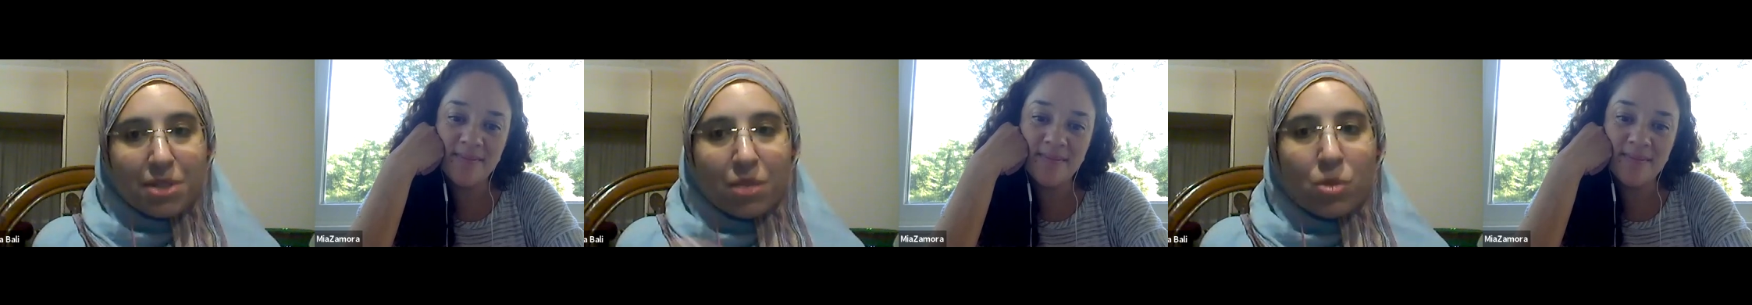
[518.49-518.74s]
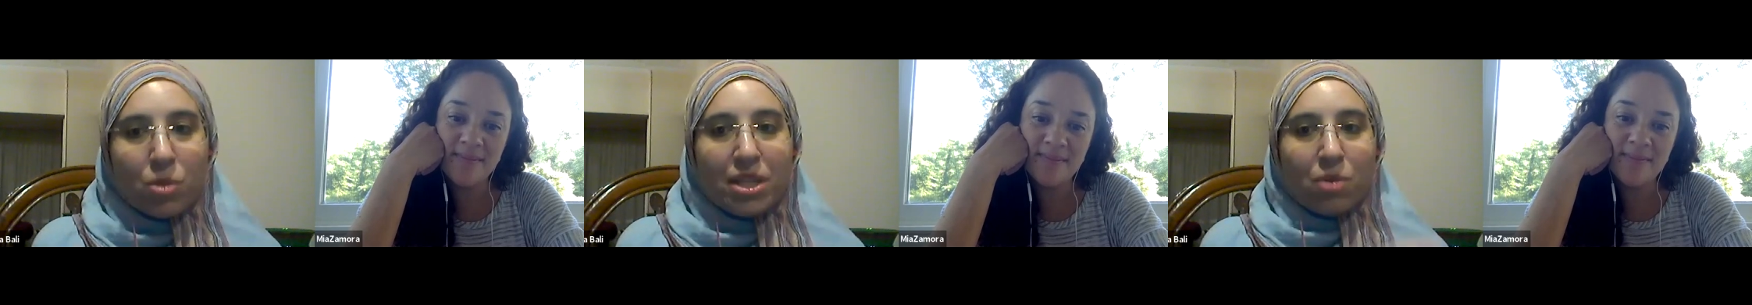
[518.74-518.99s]
Speaker 1: And
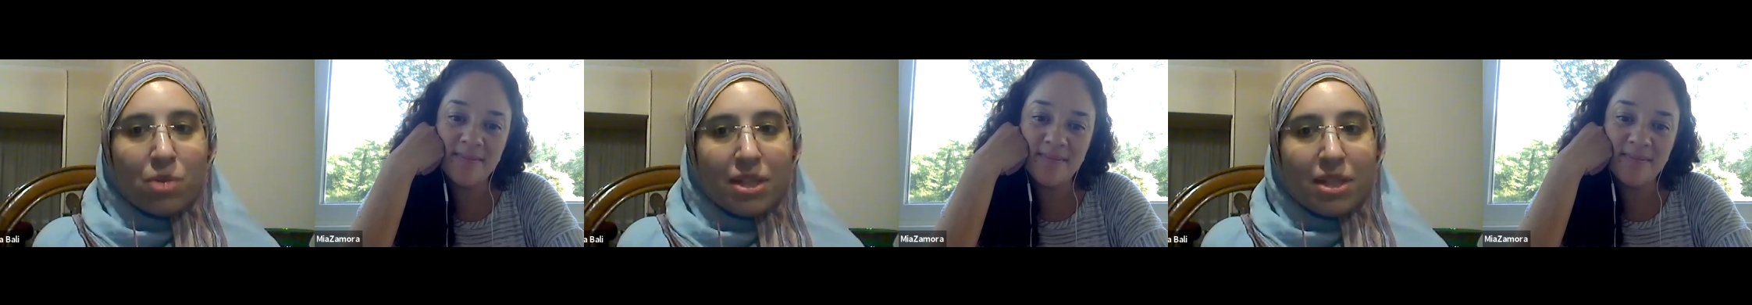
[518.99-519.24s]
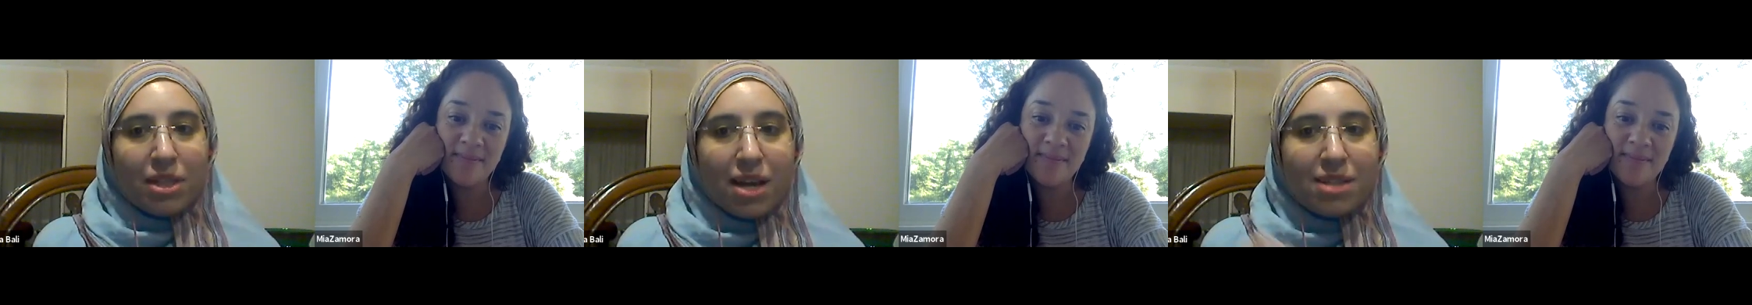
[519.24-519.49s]
then when they
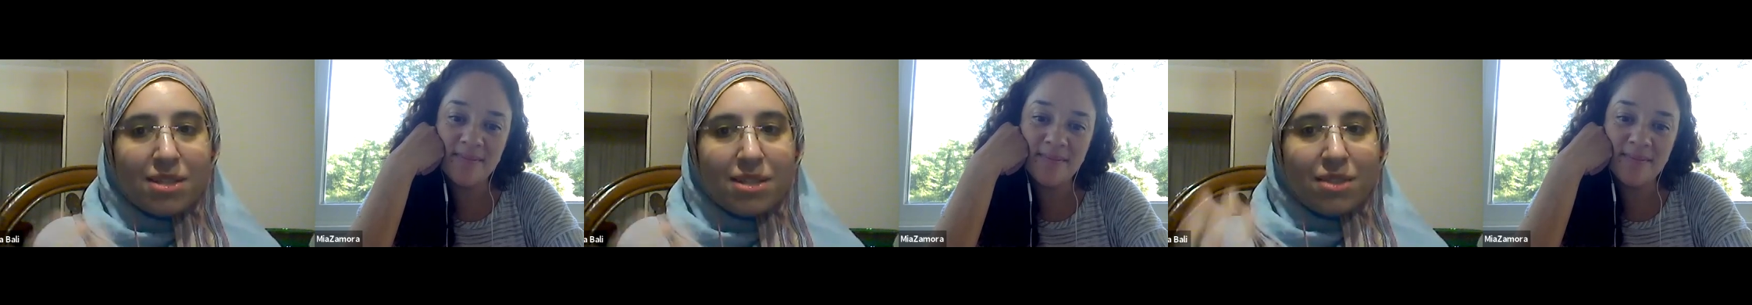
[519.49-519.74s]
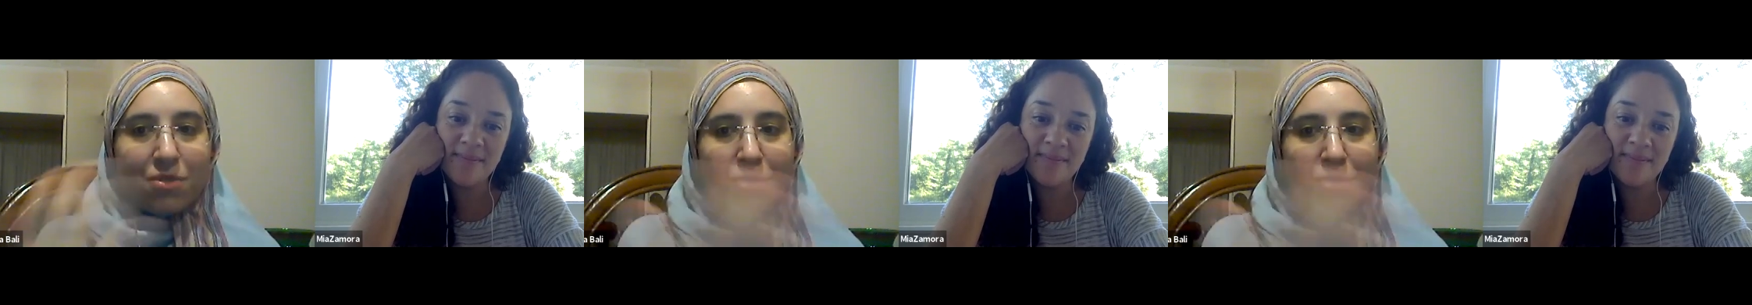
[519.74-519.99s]
realize
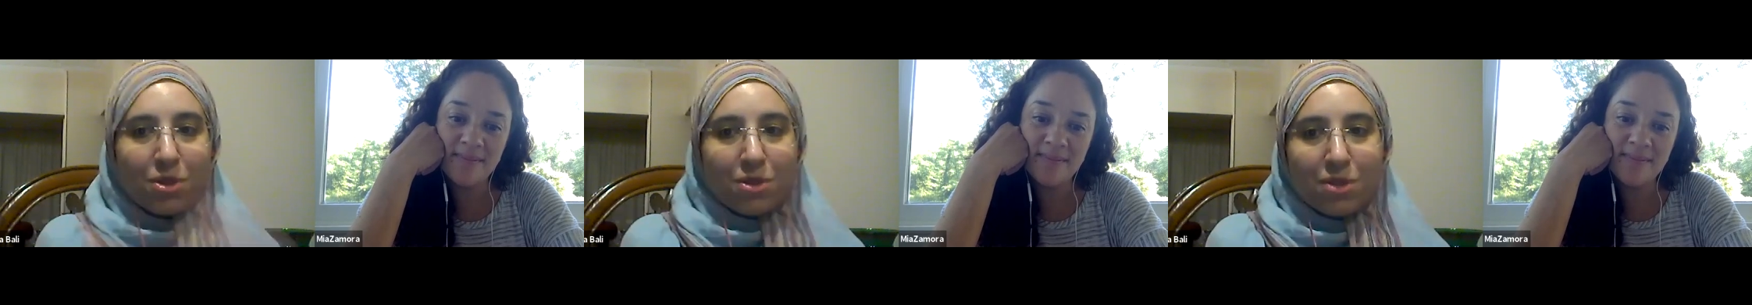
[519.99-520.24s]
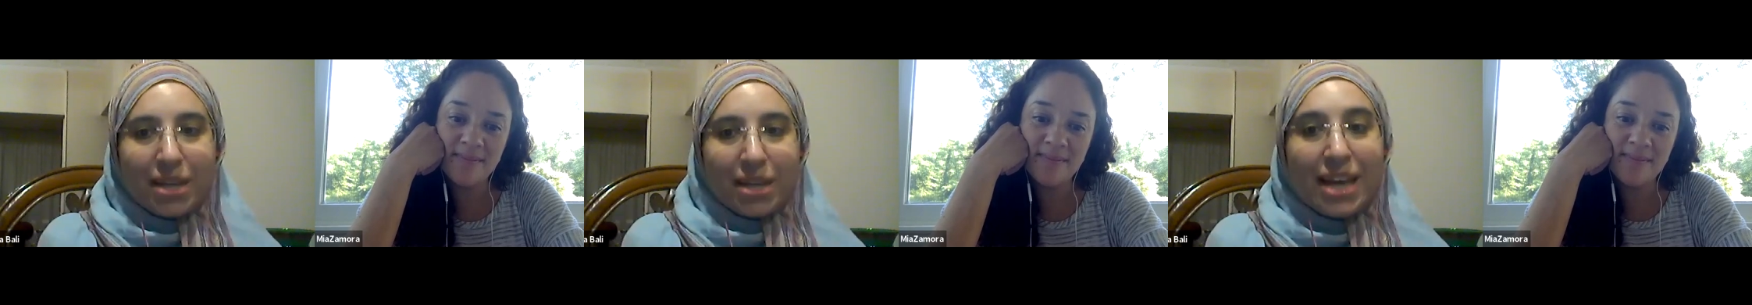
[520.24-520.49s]
that
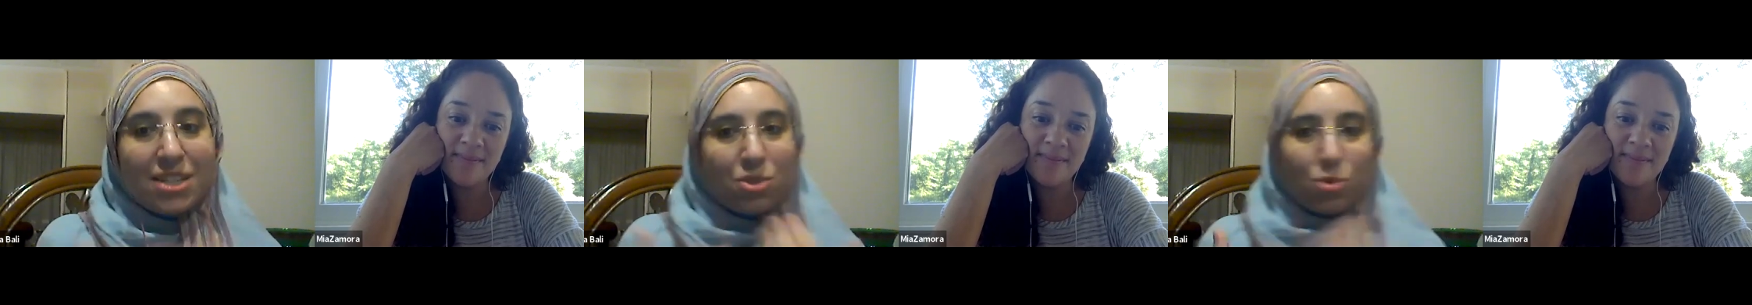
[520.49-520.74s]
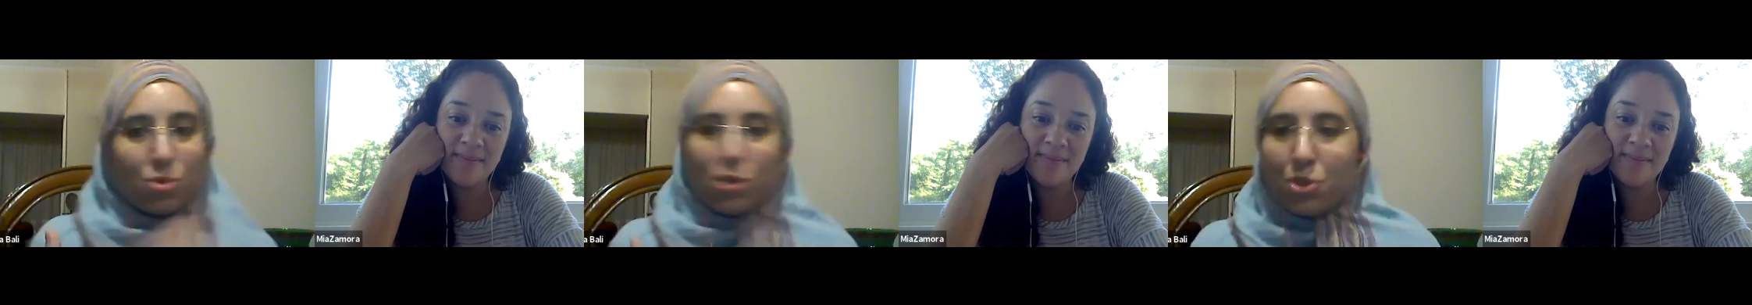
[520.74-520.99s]
the
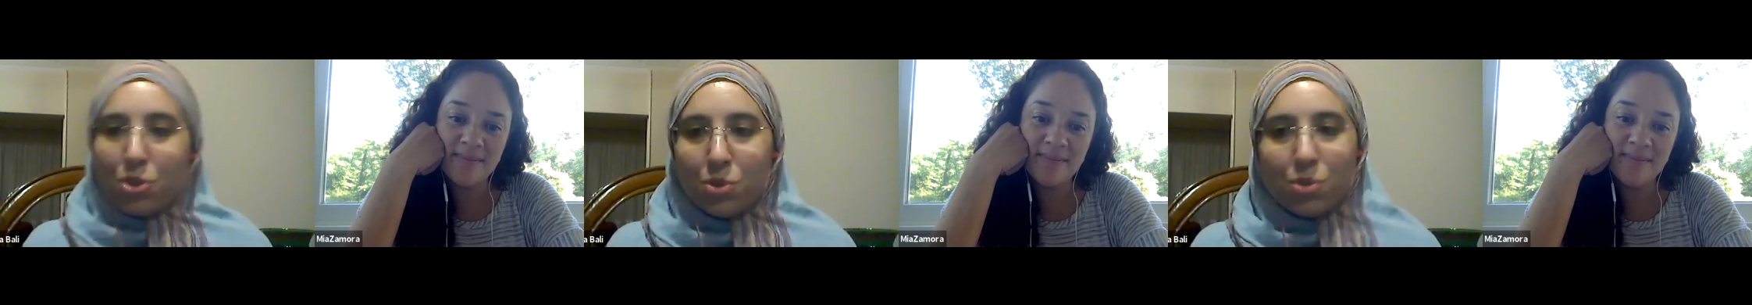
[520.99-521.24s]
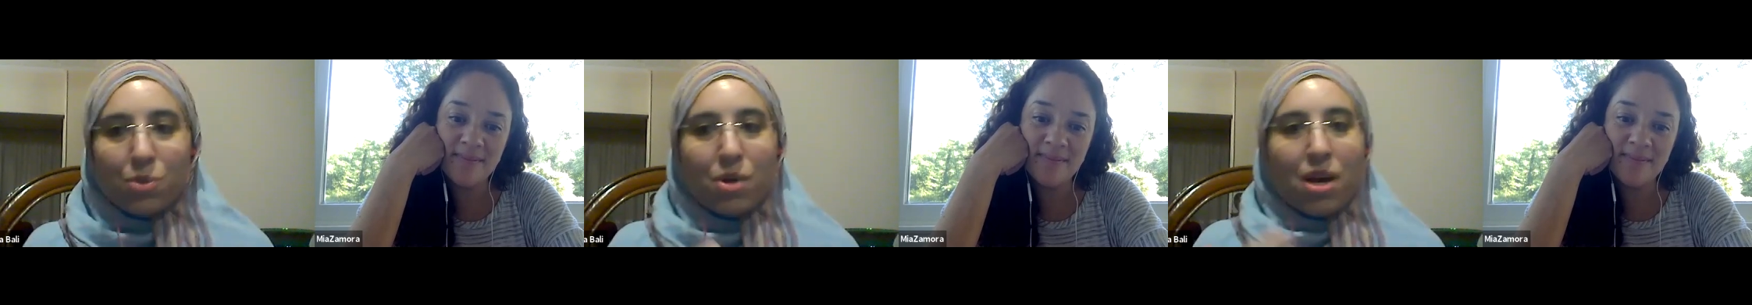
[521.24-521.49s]
guest or
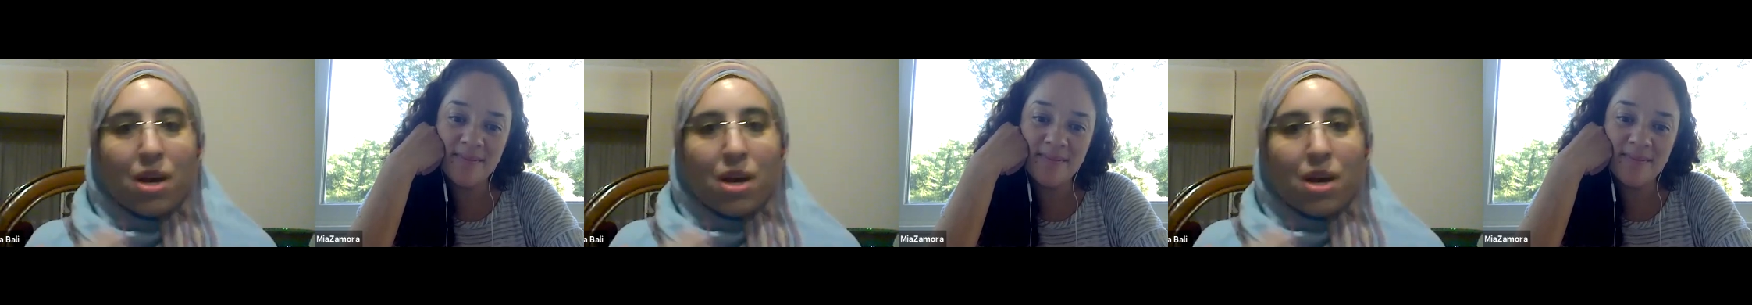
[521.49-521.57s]
you